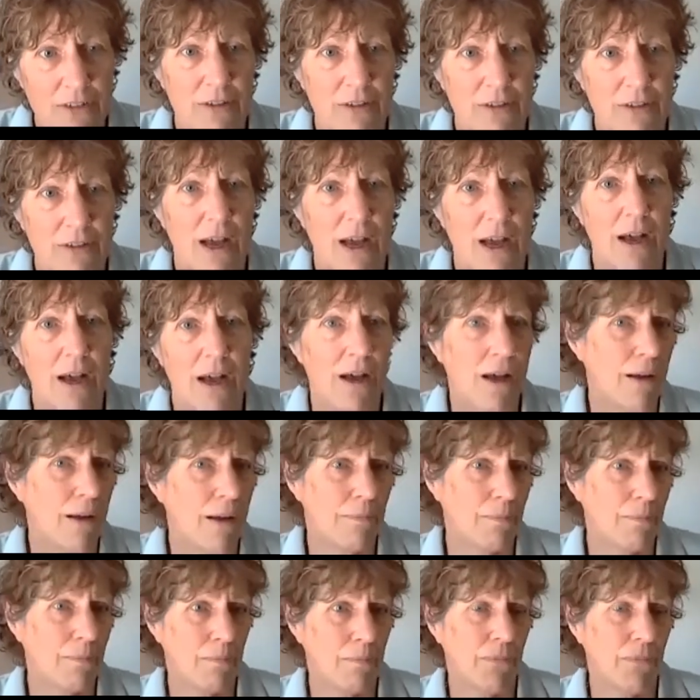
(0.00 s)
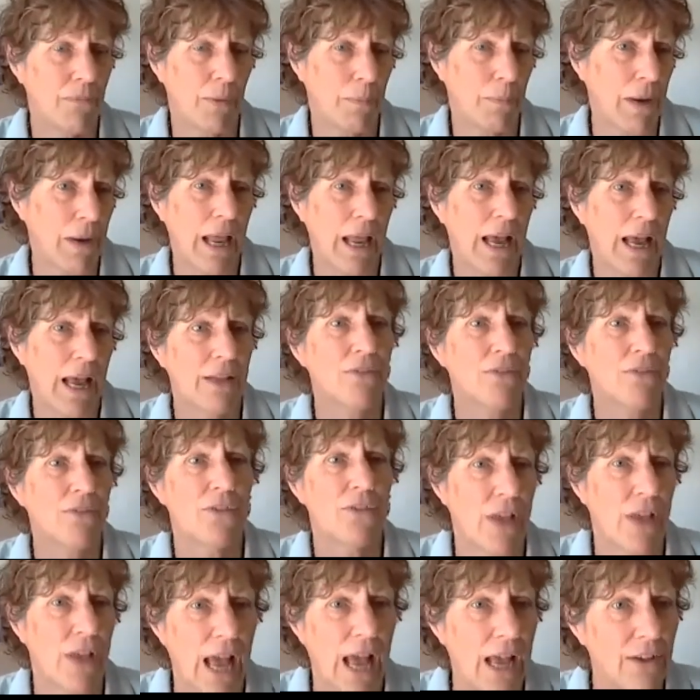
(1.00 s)
the plans
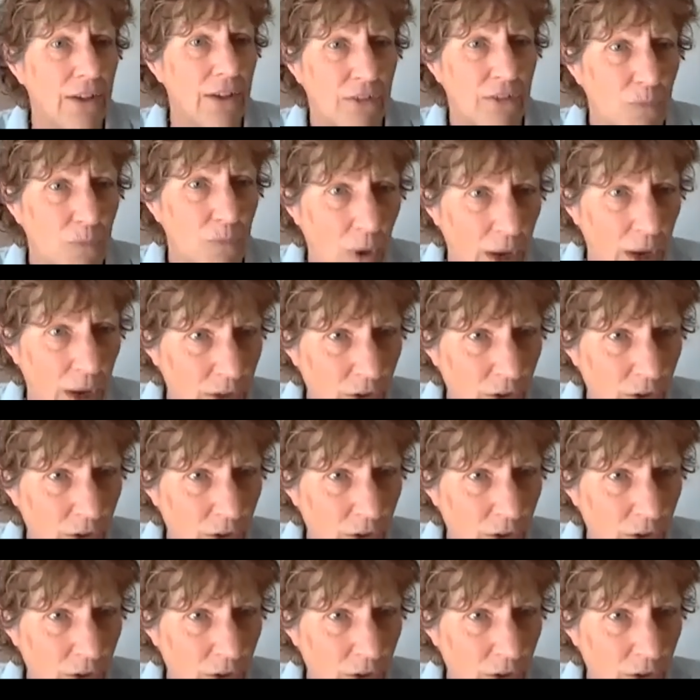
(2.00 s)
as and when you